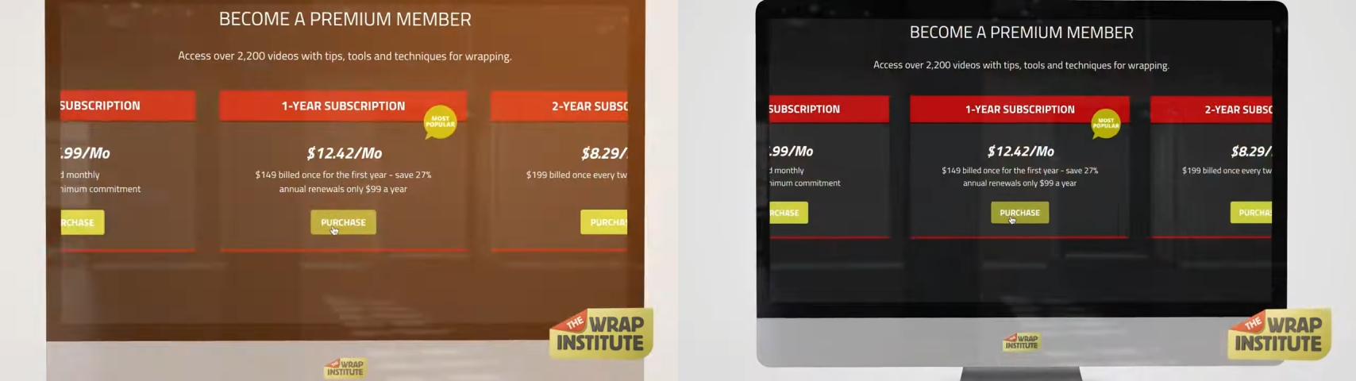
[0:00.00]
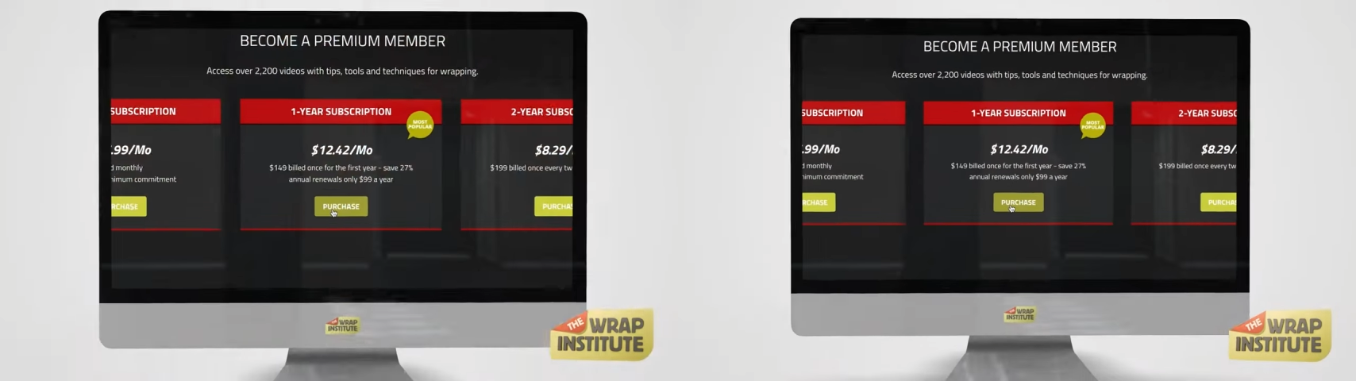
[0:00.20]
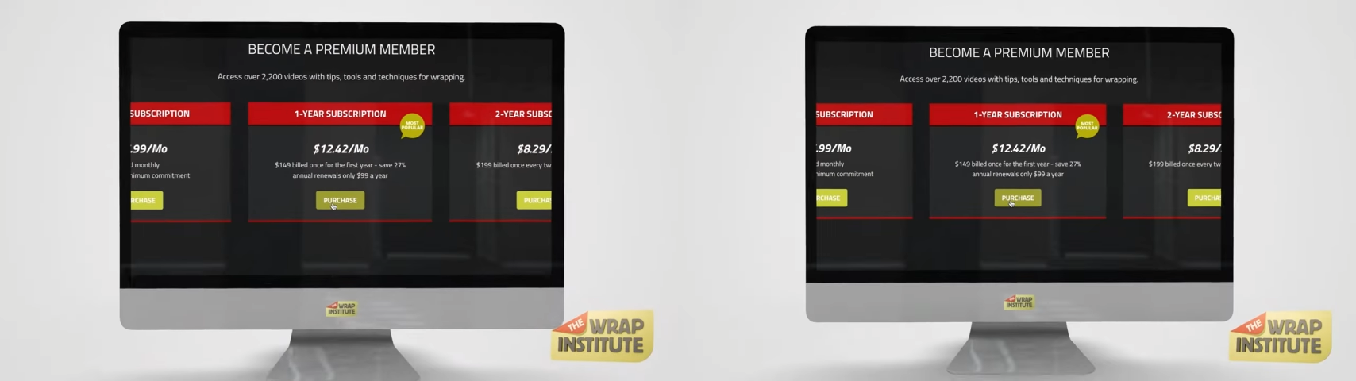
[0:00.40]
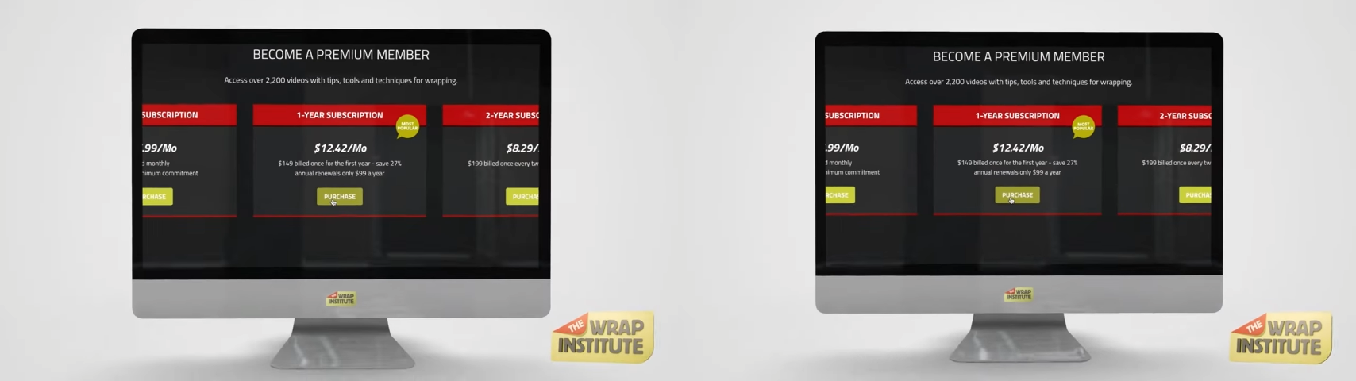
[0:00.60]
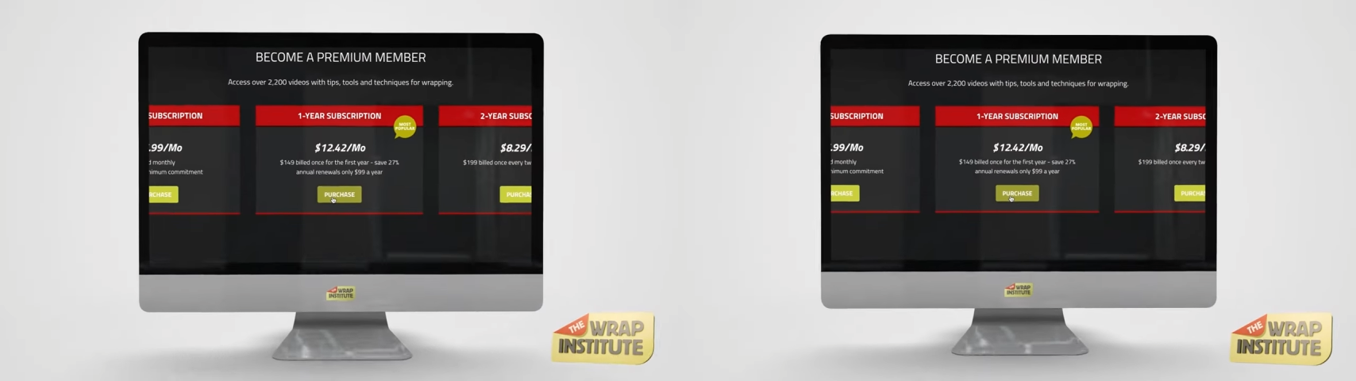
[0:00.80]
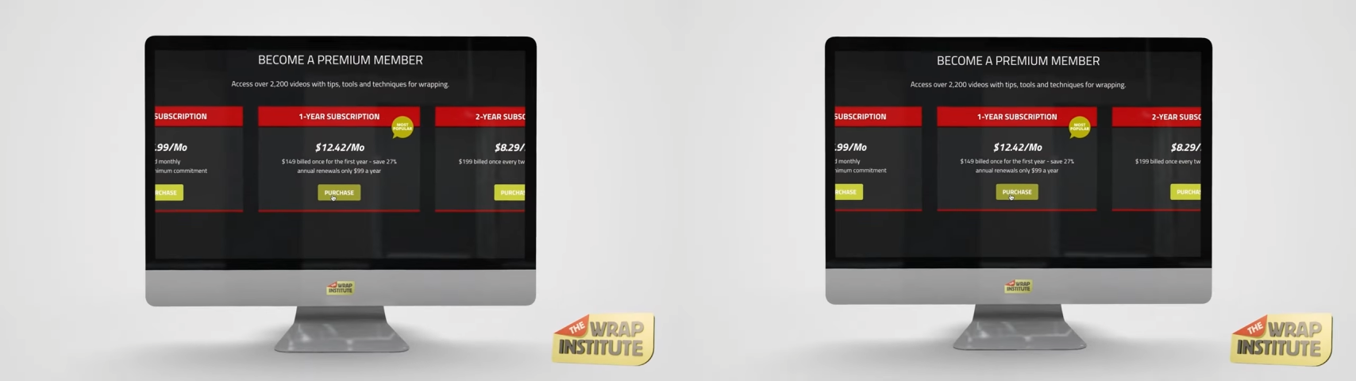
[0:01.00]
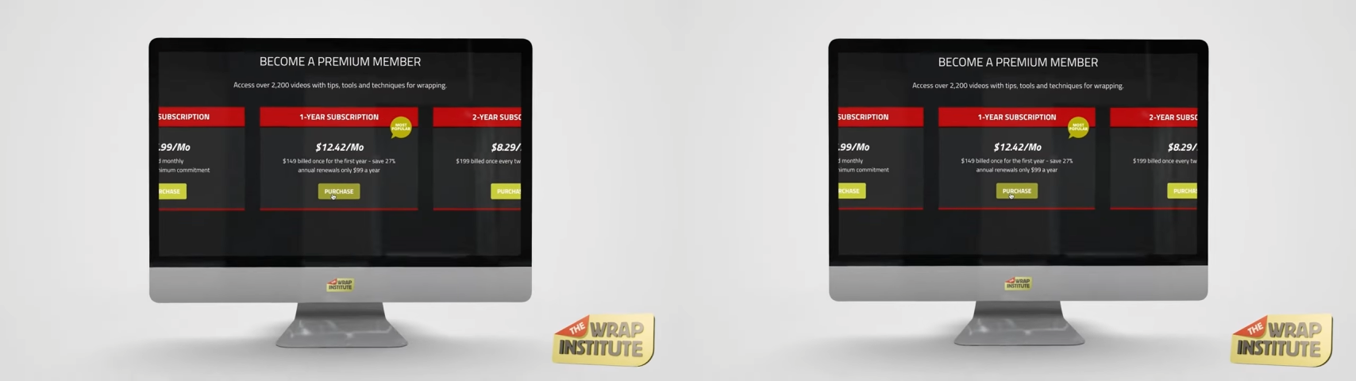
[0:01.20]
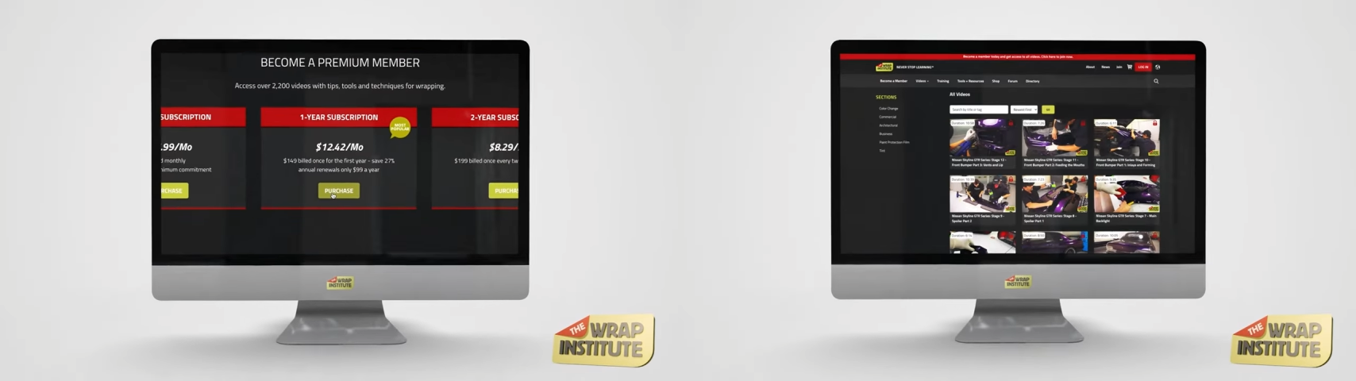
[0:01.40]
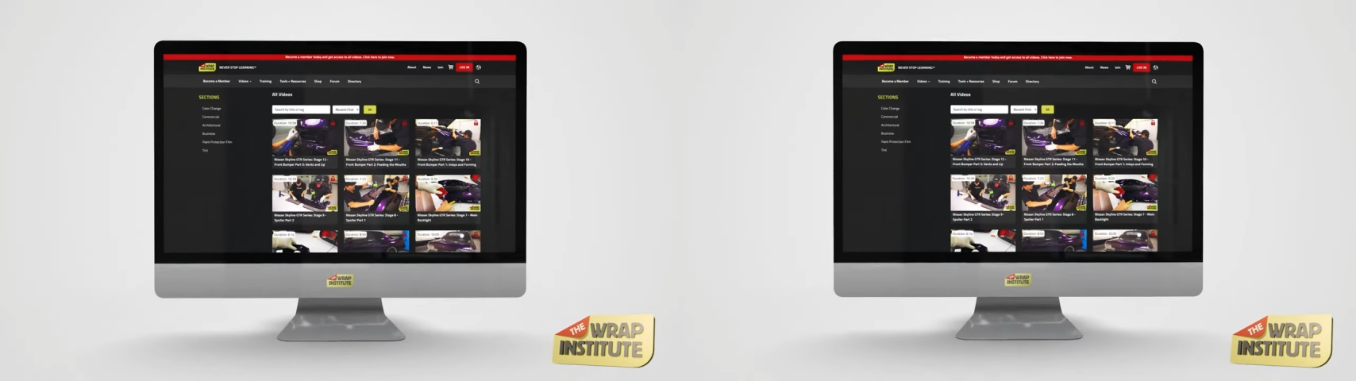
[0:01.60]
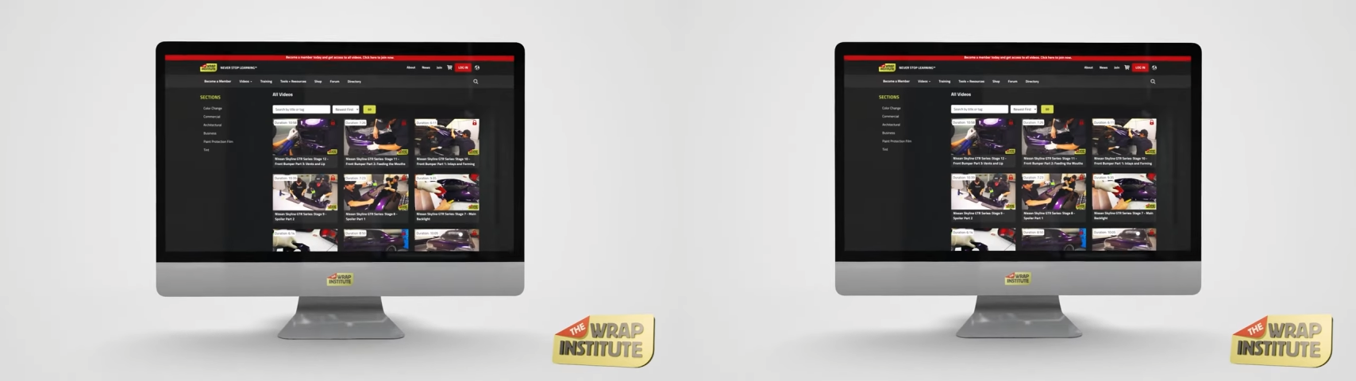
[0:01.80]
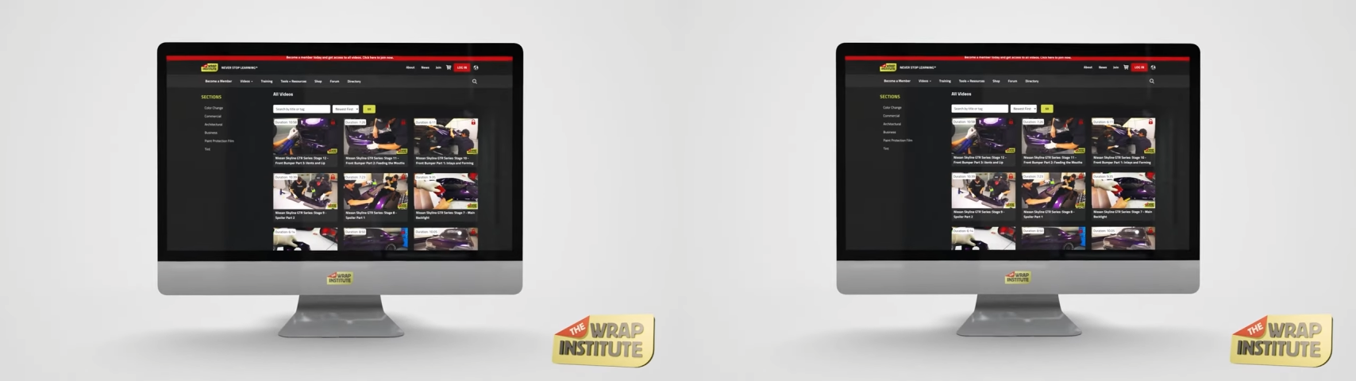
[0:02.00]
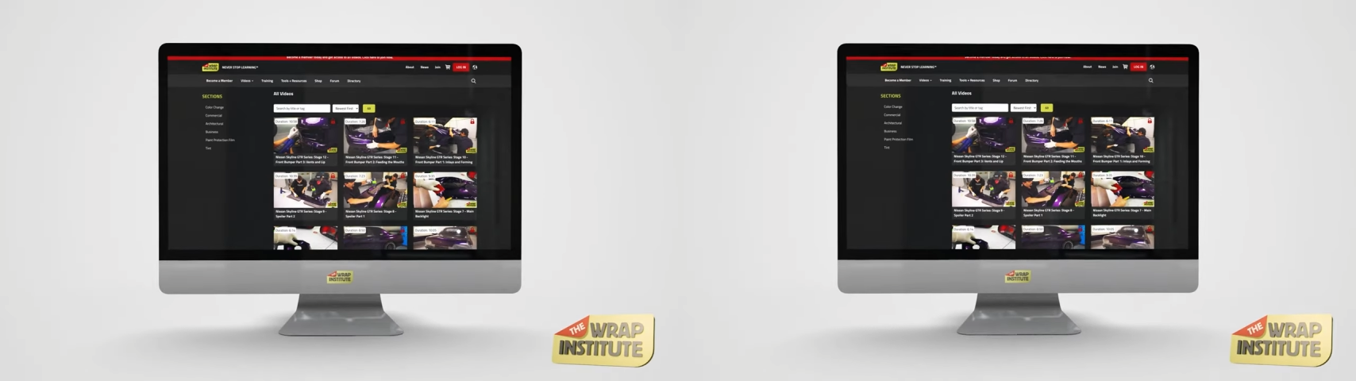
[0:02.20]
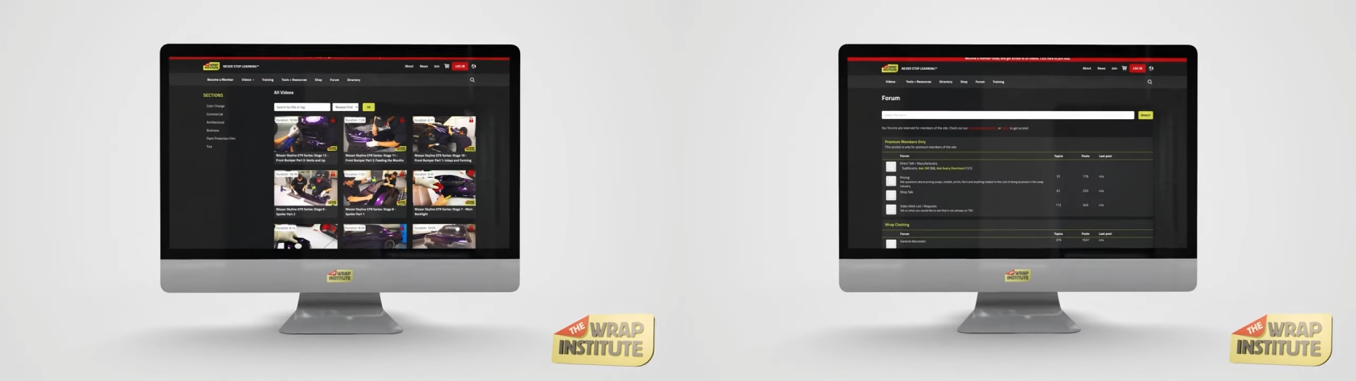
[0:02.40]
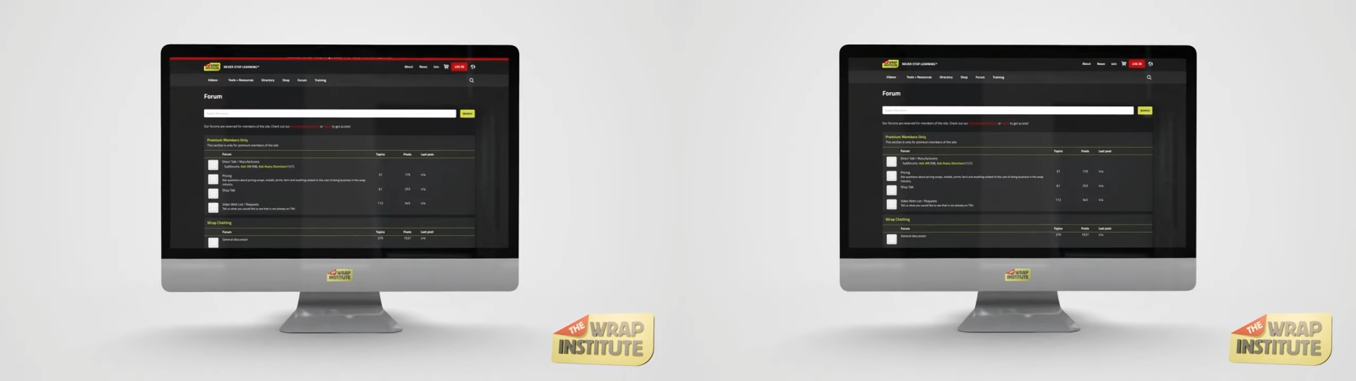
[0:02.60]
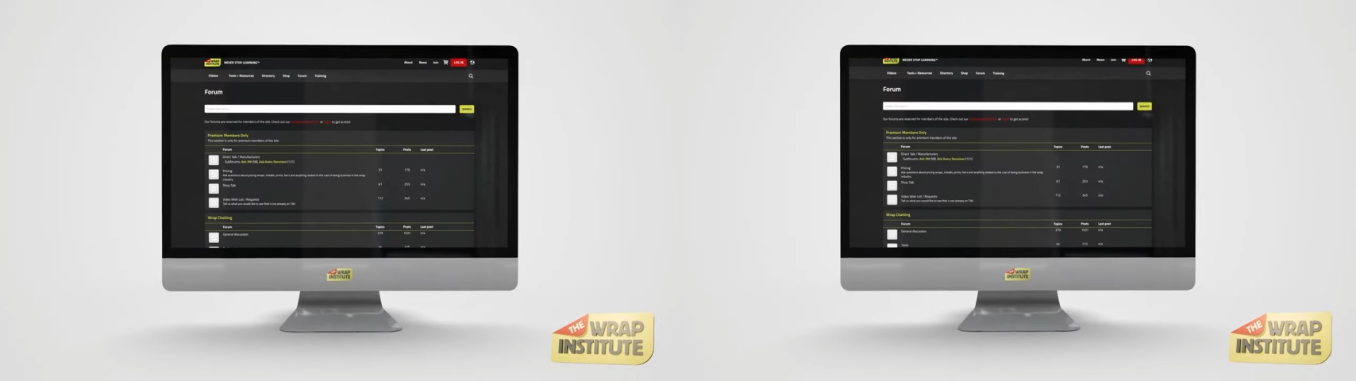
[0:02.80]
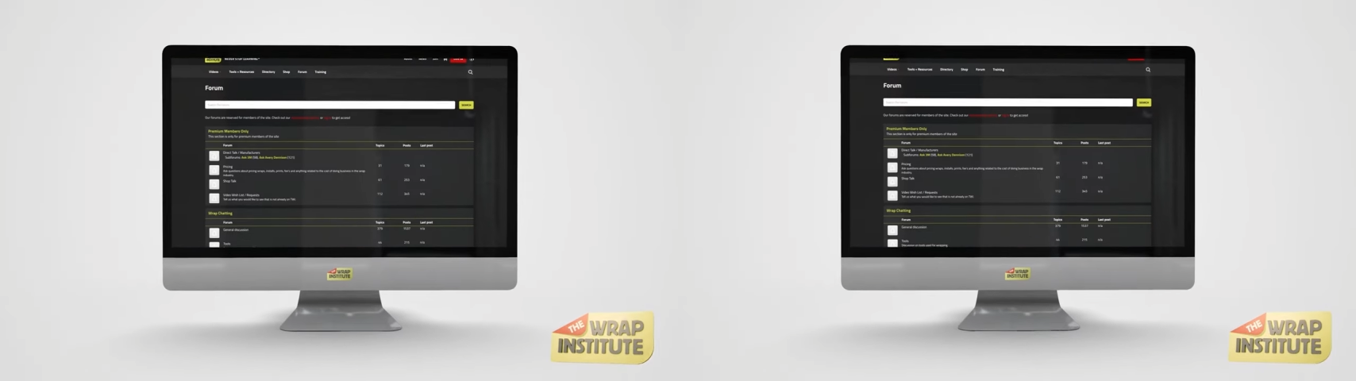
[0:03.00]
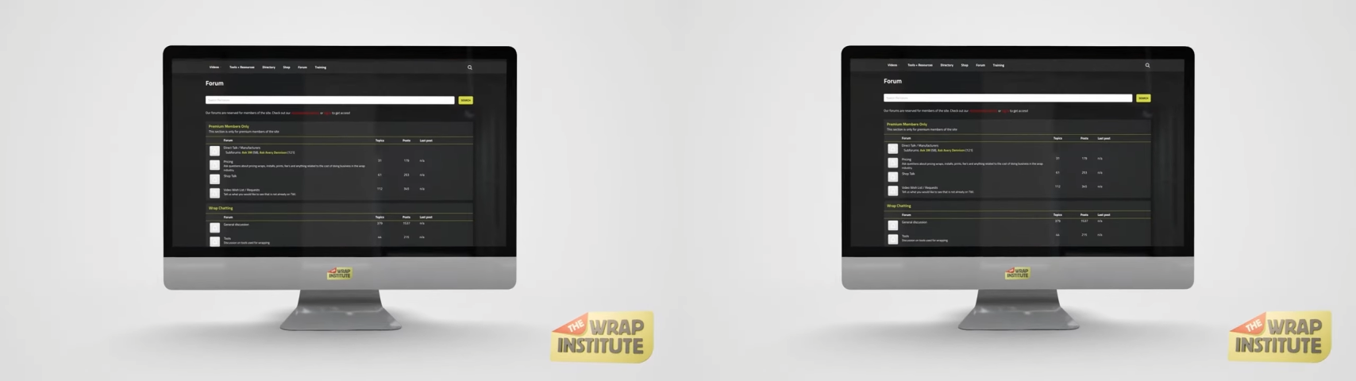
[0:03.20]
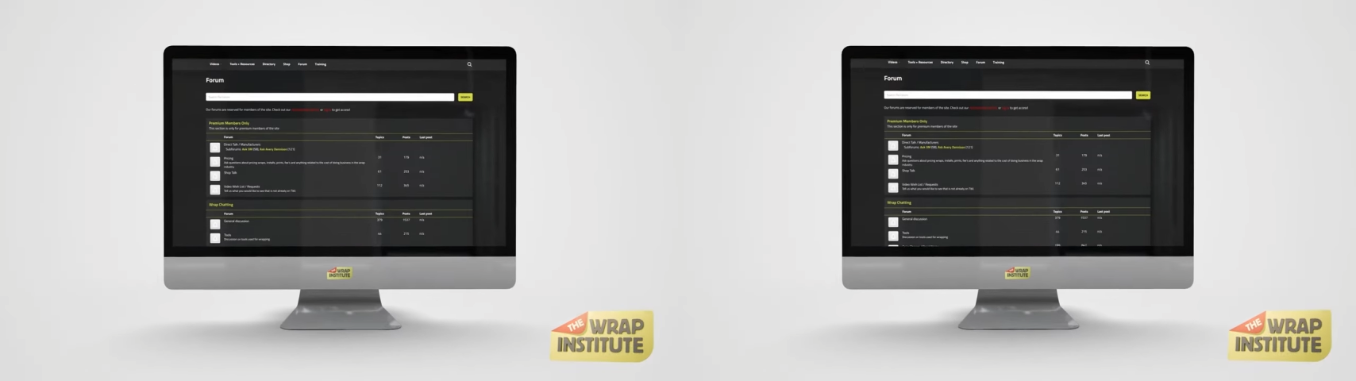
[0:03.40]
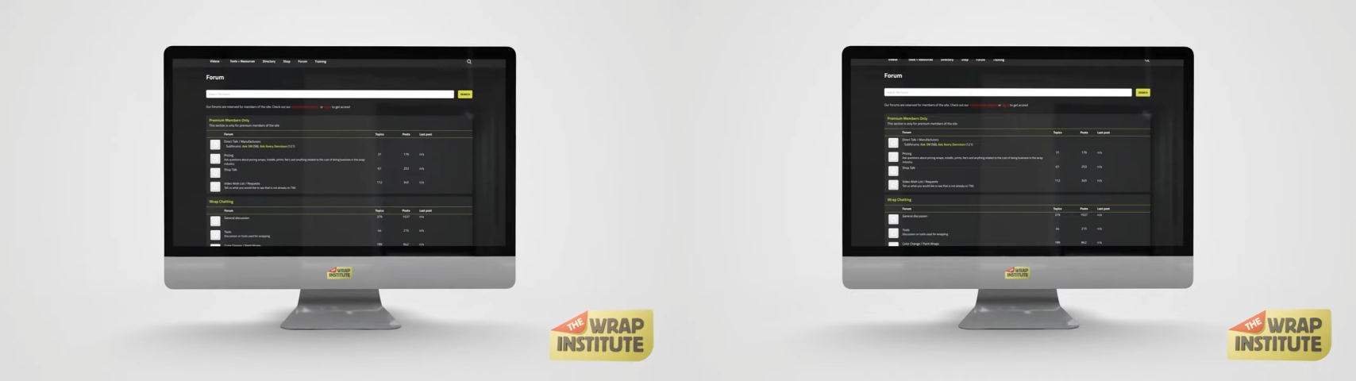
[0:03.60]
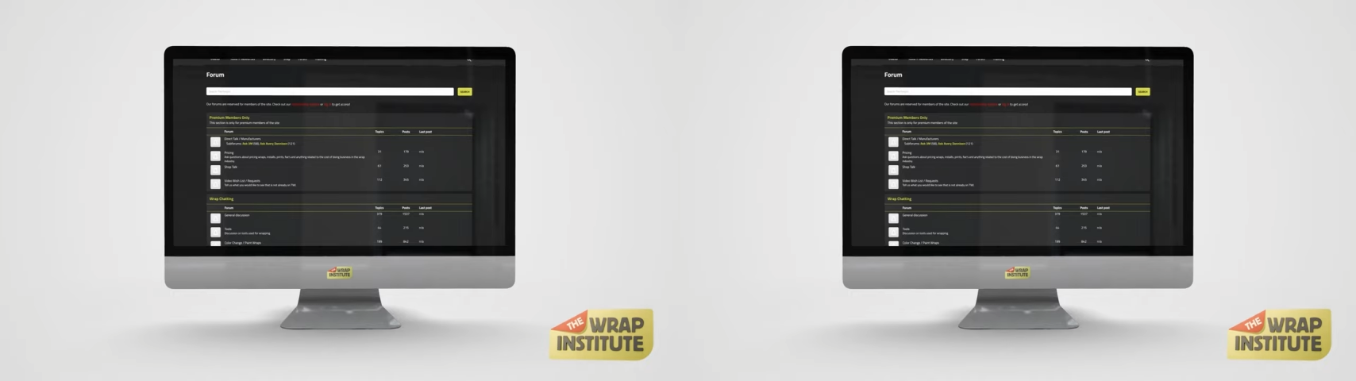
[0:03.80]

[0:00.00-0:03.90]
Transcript: No face is visible, so there are no lips to read.